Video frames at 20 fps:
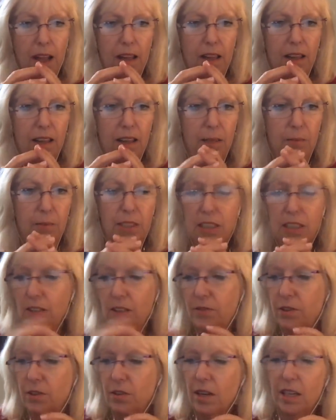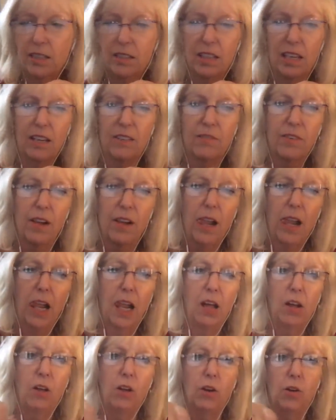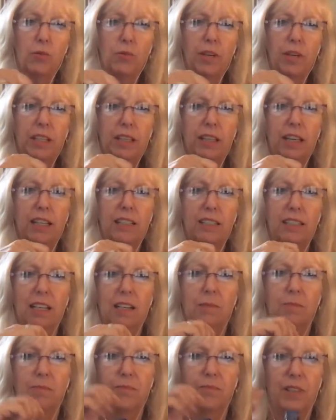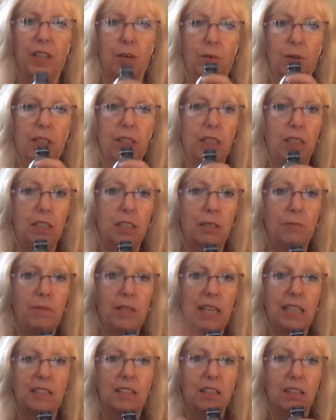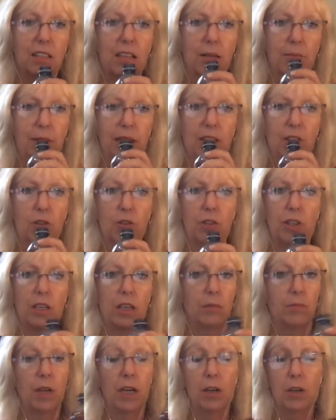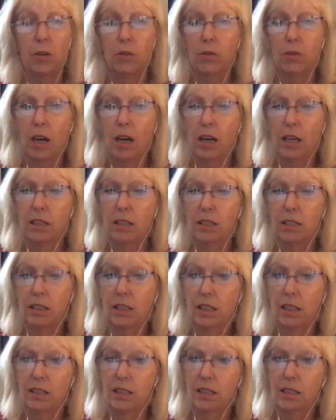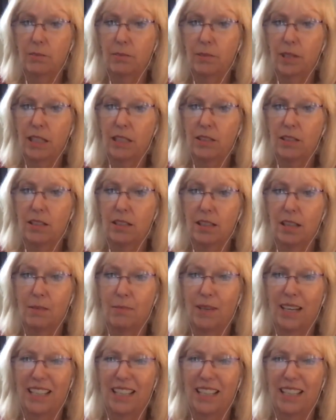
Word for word: Let me see if you guys have all written that down. I want to see some yeses on my screen. I'm not going on until I see some yeses on my